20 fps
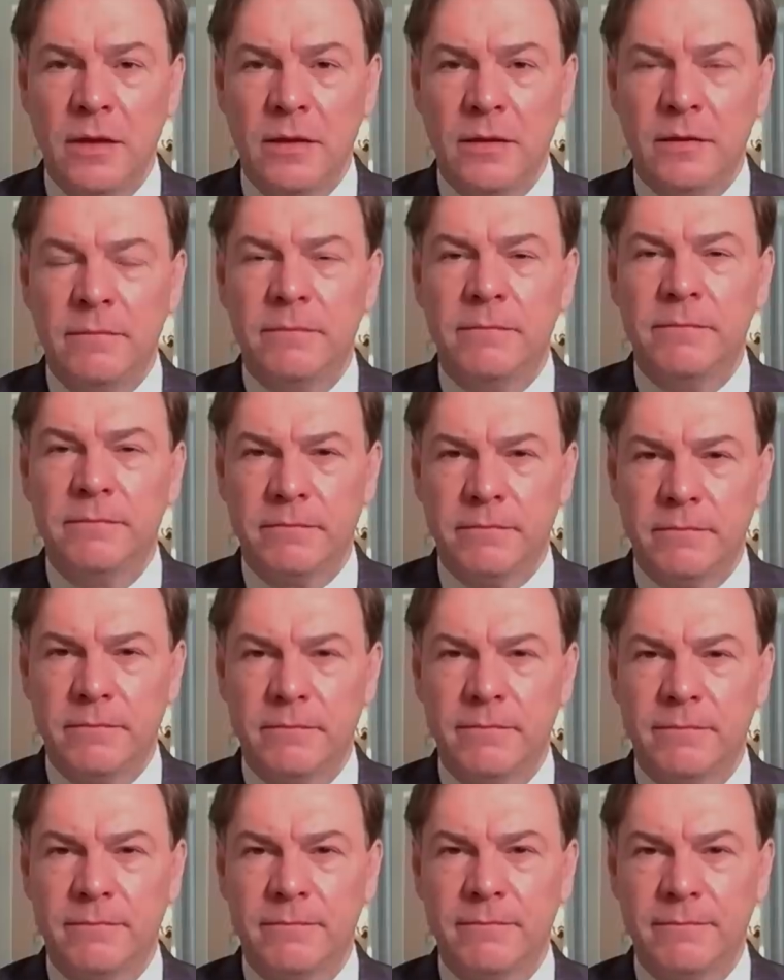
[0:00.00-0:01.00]

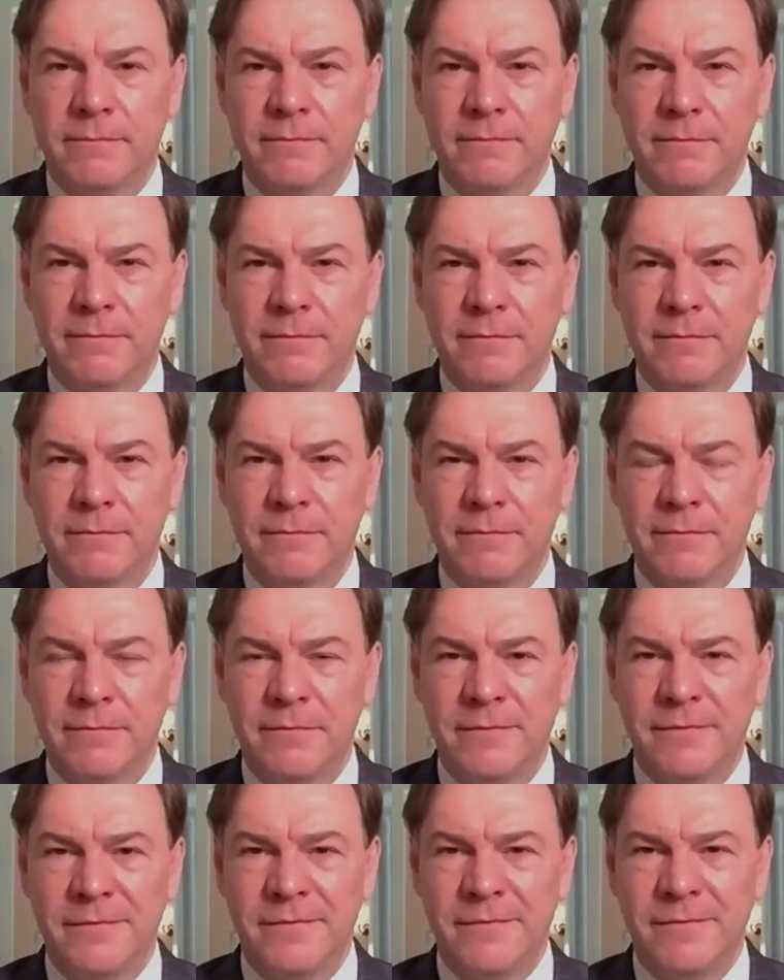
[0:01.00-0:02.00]

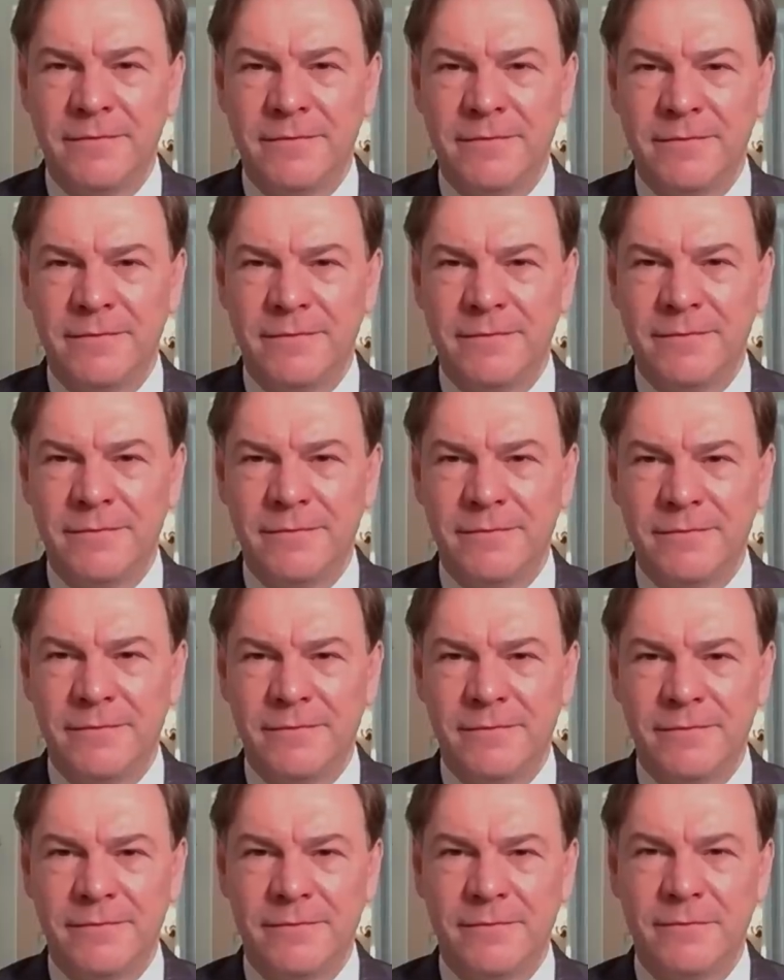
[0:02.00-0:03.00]

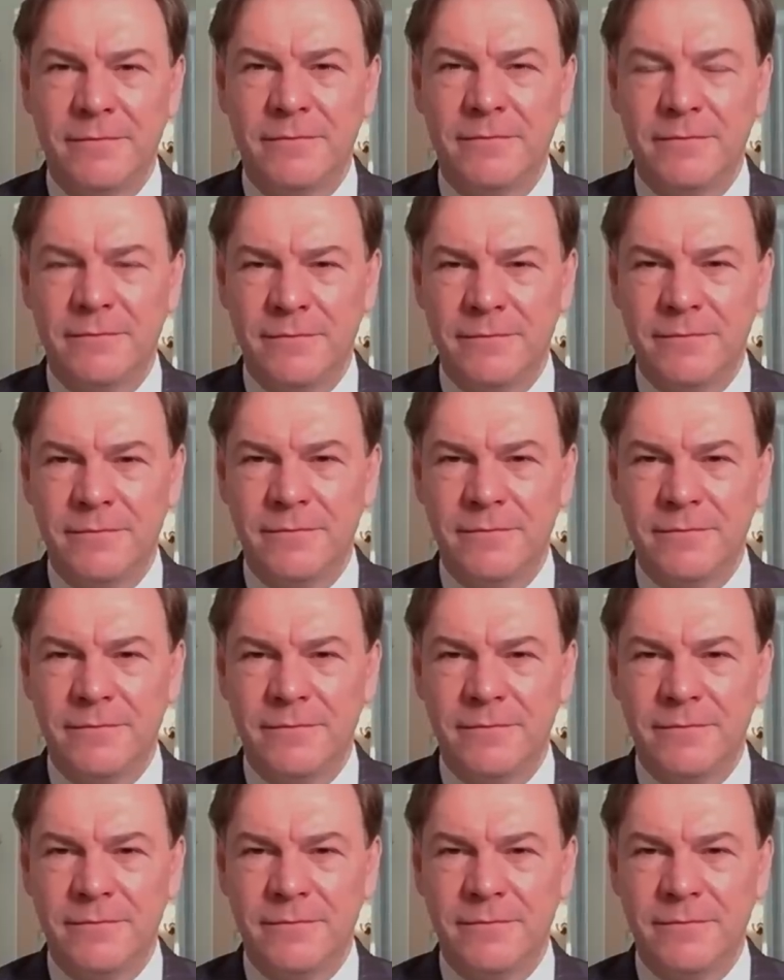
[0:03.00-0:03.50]
[no speech]